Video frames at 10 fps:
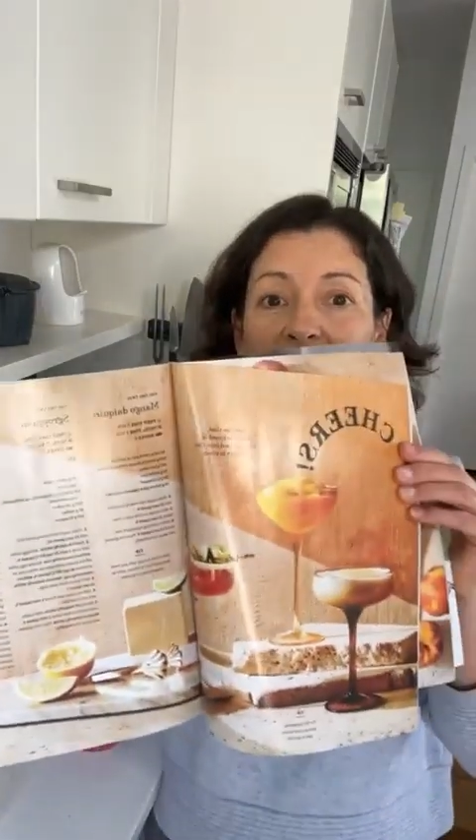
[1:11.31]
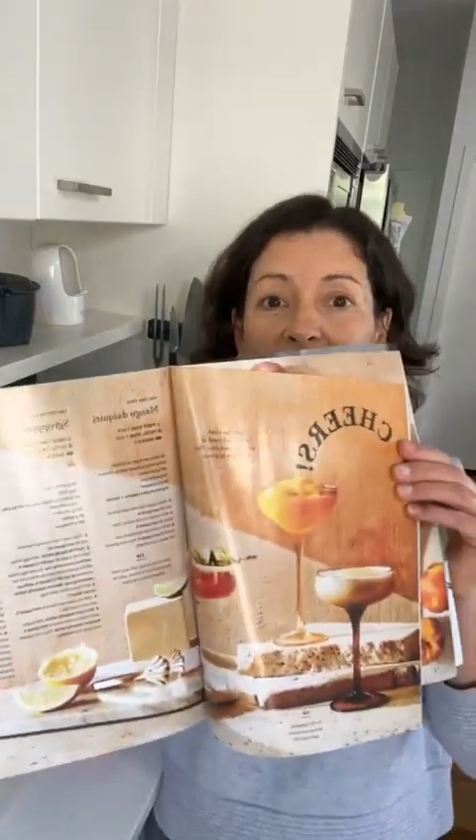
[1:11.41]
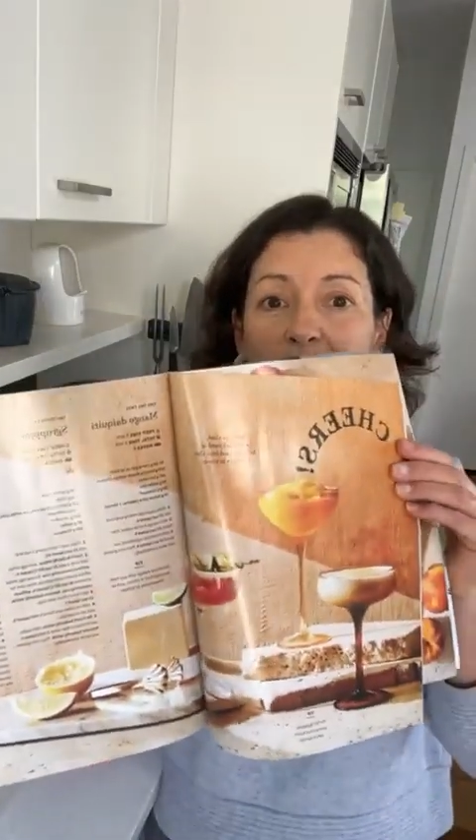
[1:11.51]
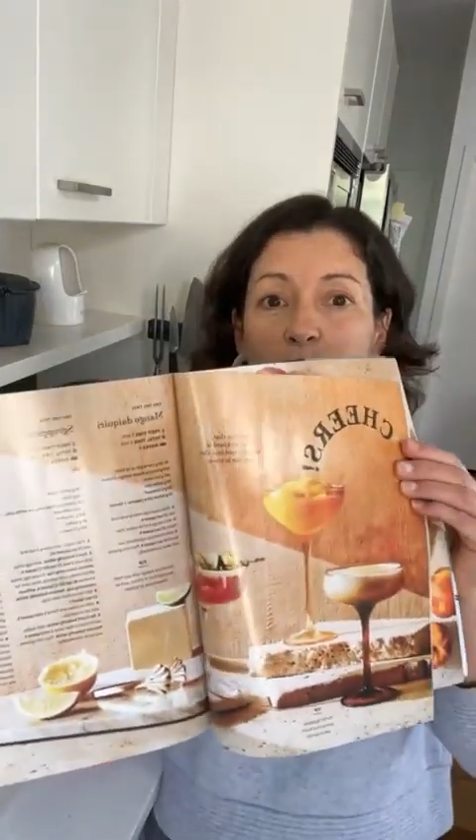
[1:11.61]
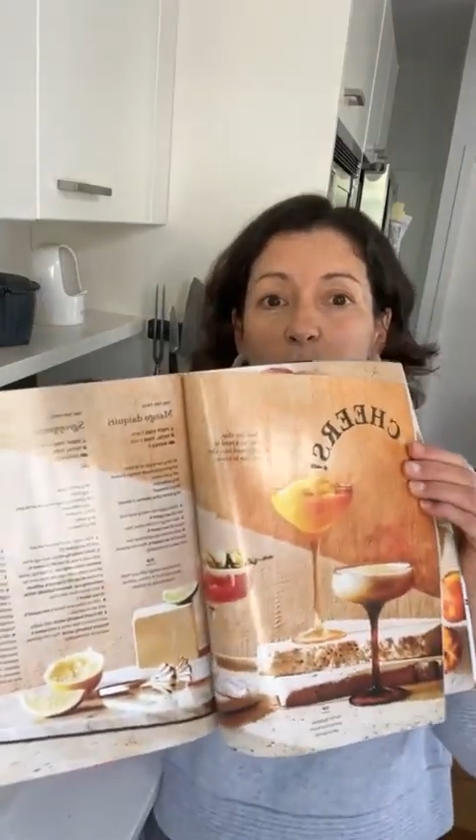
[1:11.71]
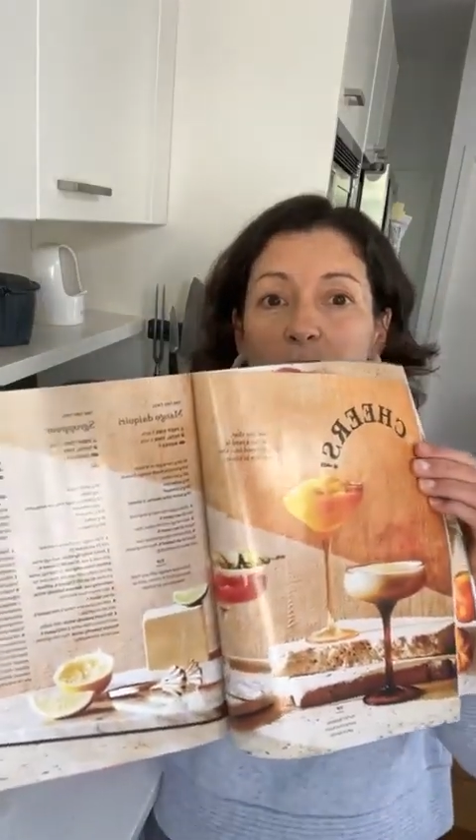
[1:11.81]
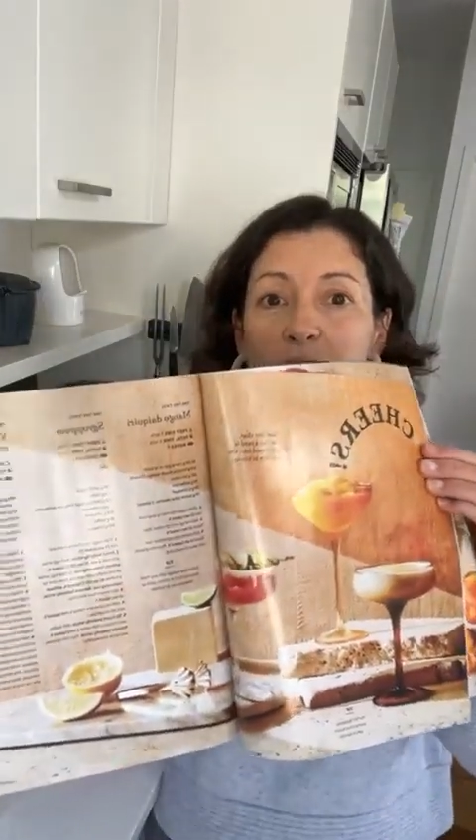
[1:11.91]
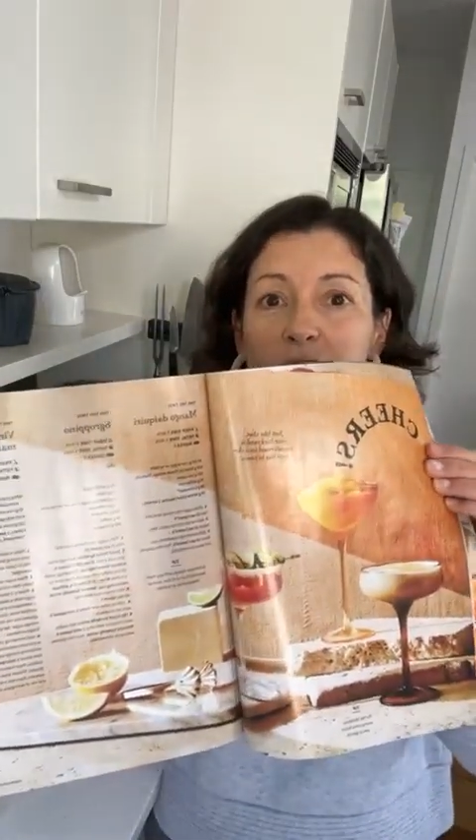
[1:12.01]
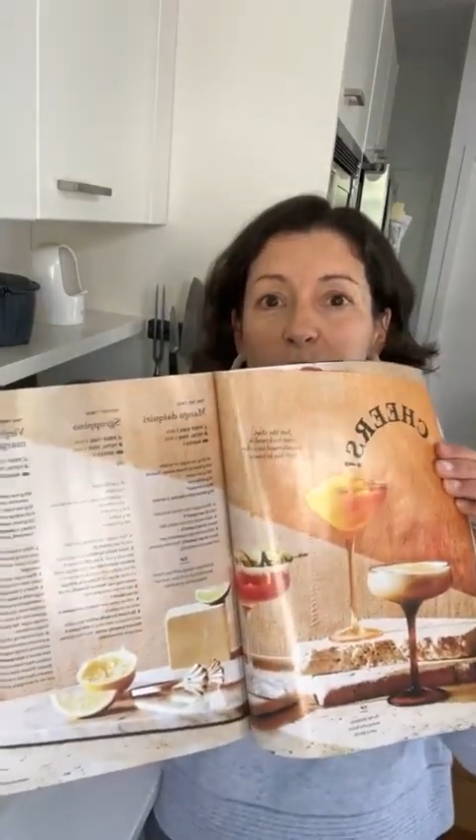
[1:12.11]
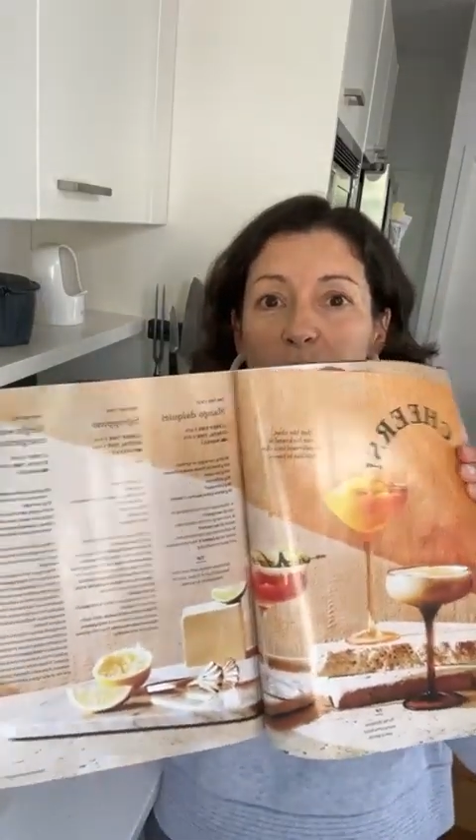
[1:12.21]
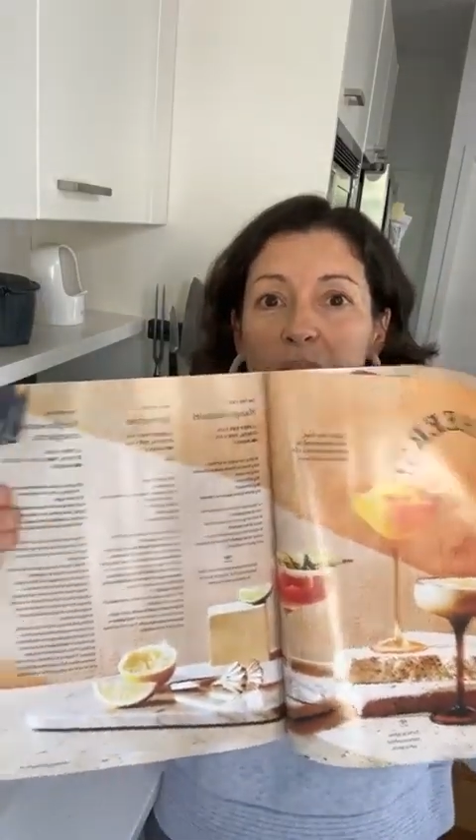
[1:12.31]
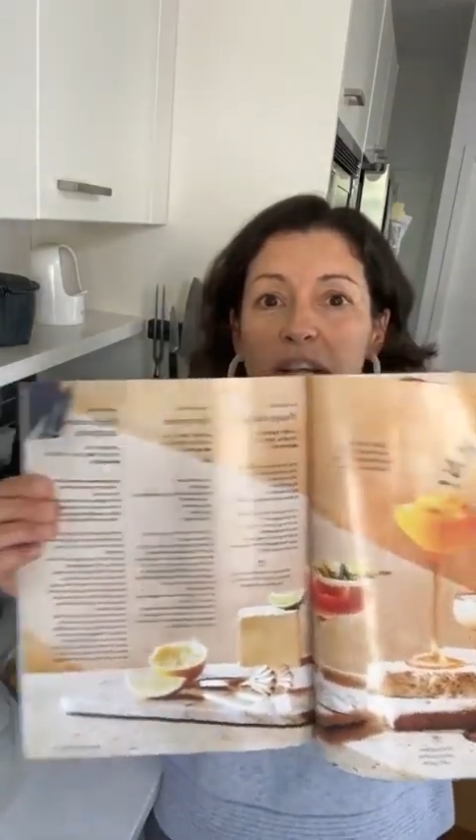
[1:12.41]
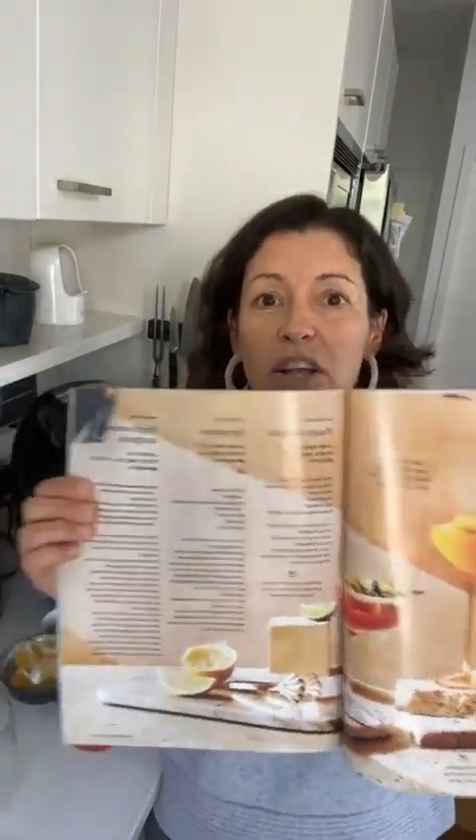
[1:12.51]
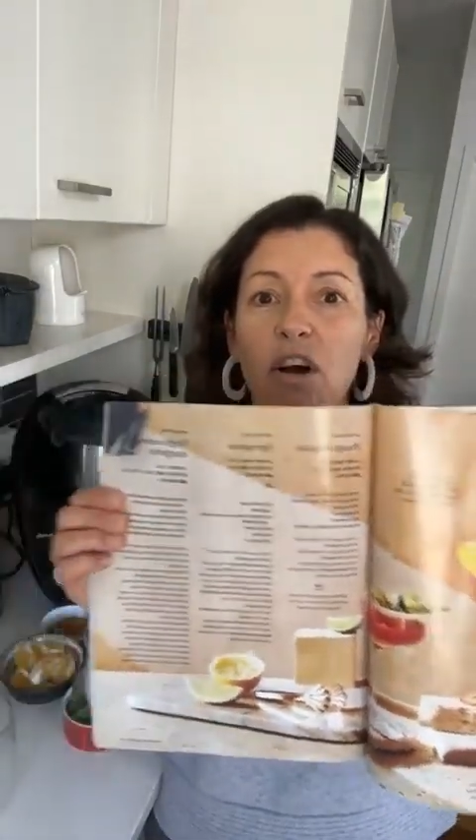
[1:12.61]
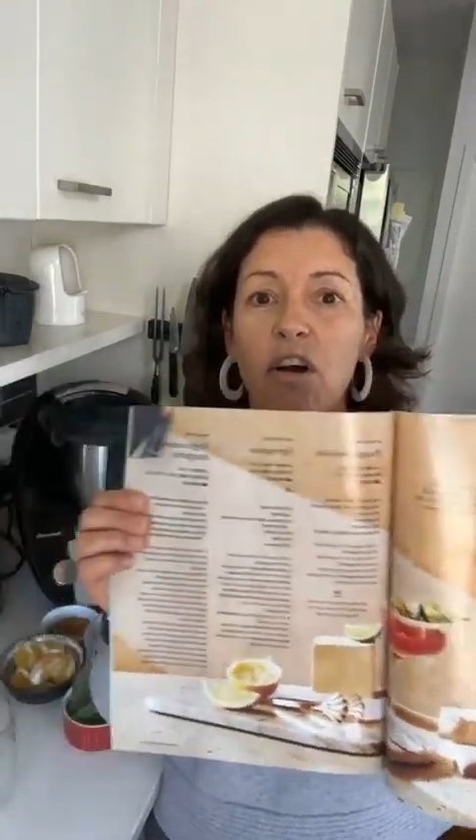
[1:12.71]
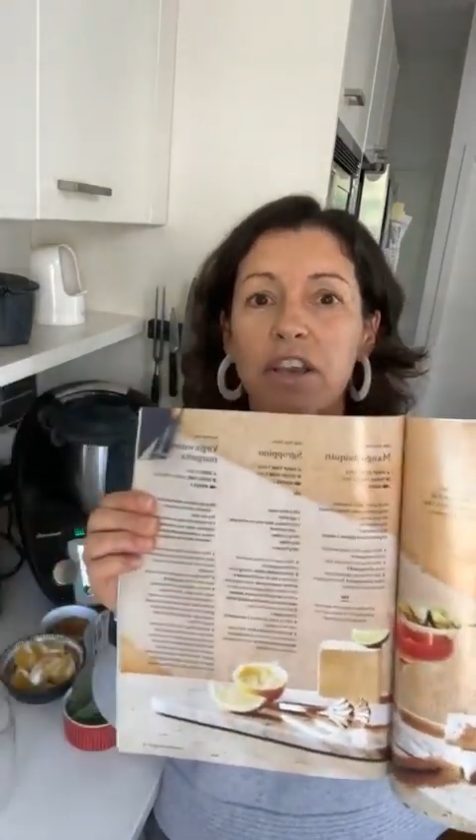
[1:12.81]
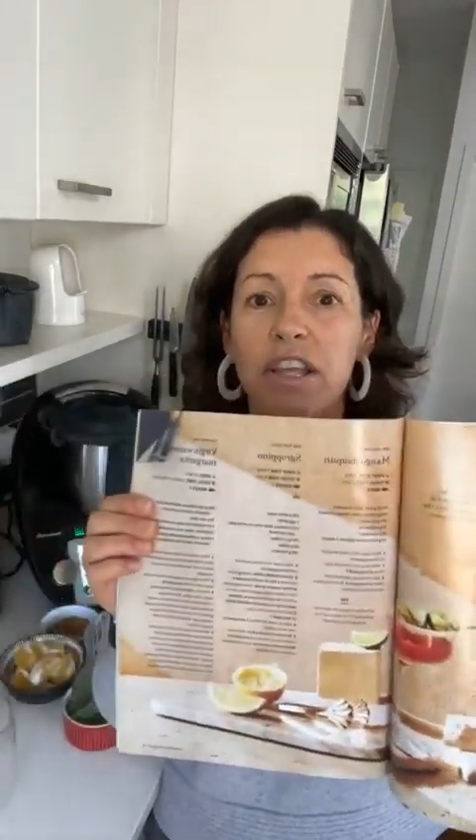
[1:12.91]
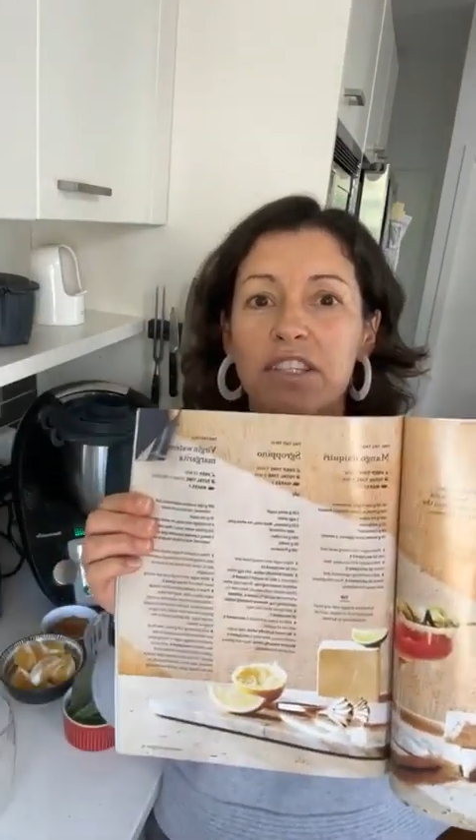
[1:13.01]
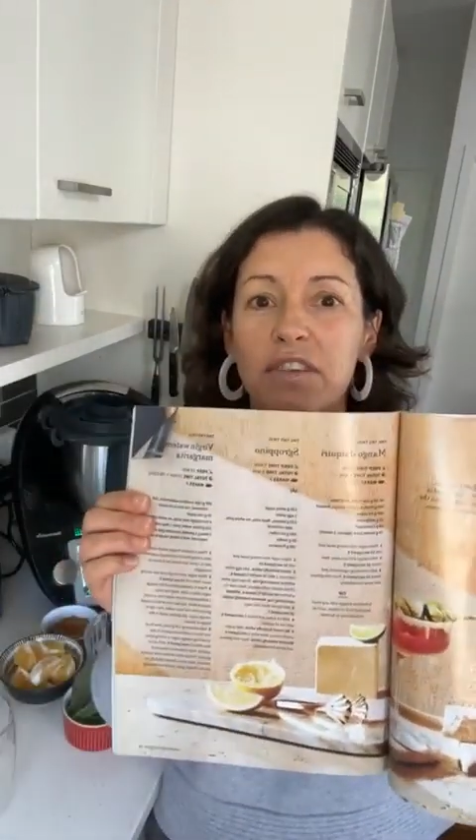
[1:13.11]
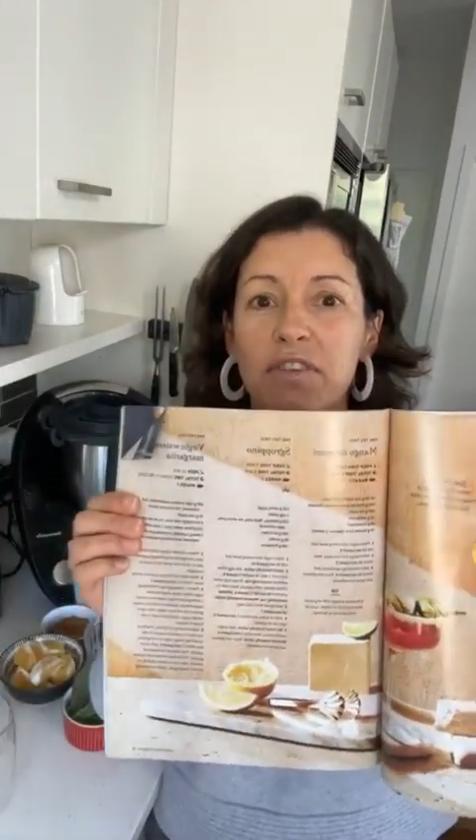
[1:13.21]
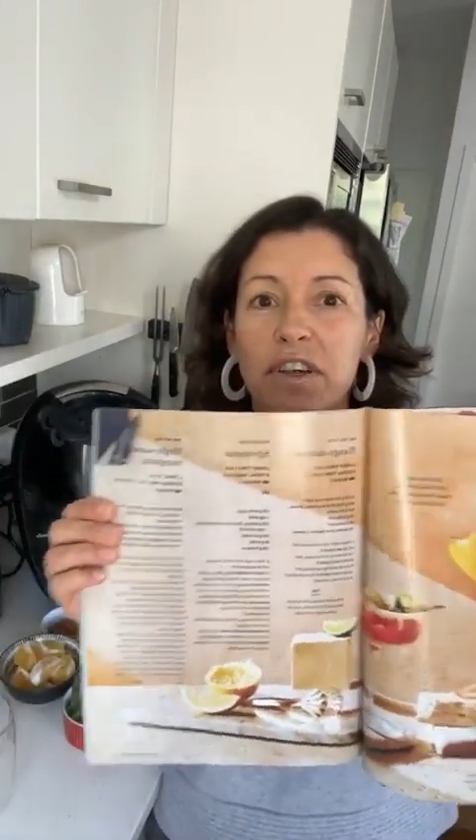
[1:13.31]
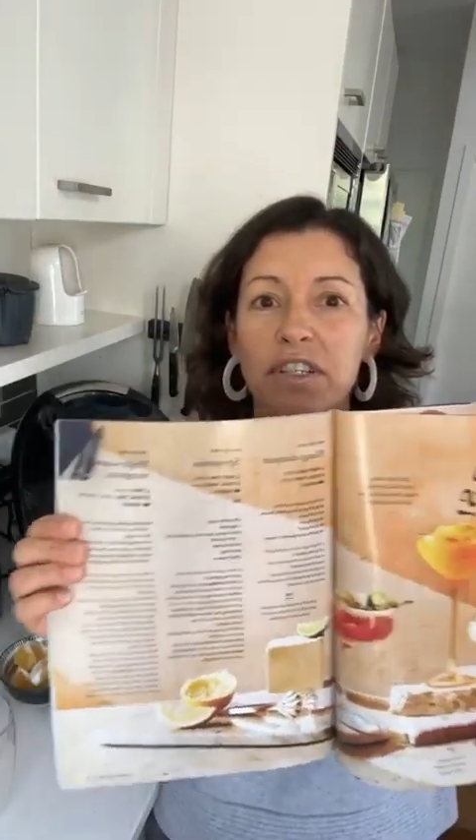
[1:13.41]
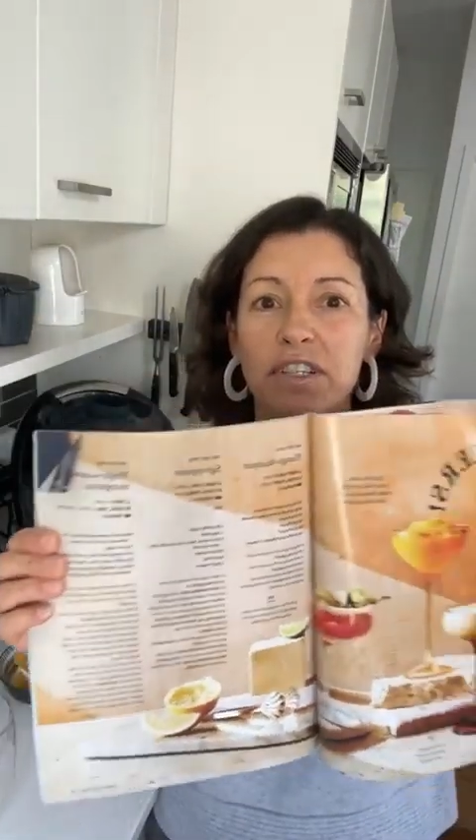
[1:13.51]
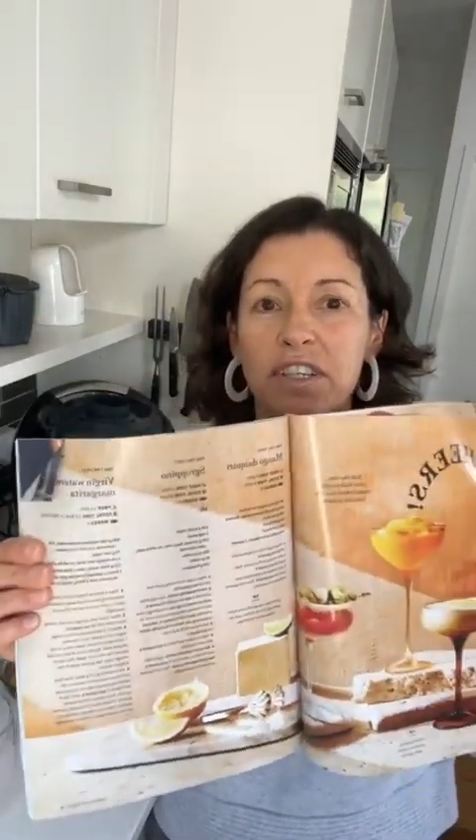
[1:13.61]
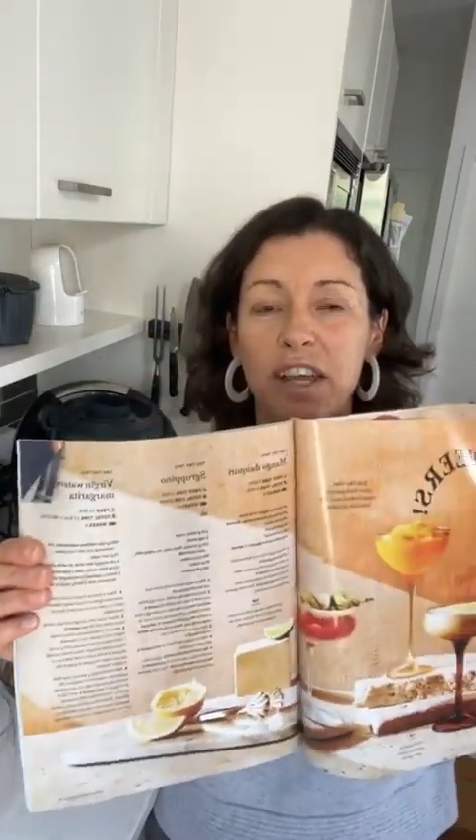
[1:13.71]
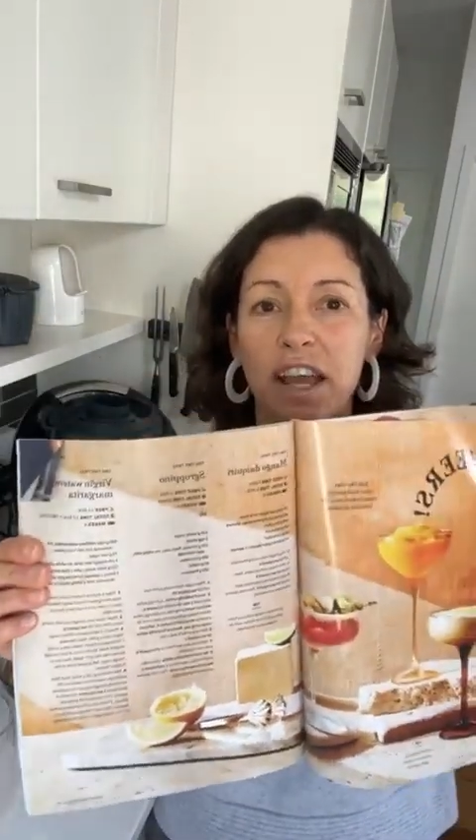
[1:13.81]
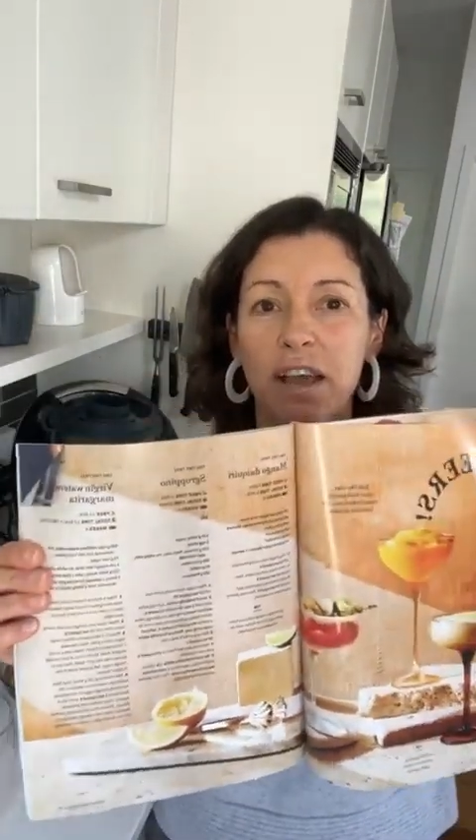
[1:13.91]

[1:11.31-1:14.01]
a double page spread on different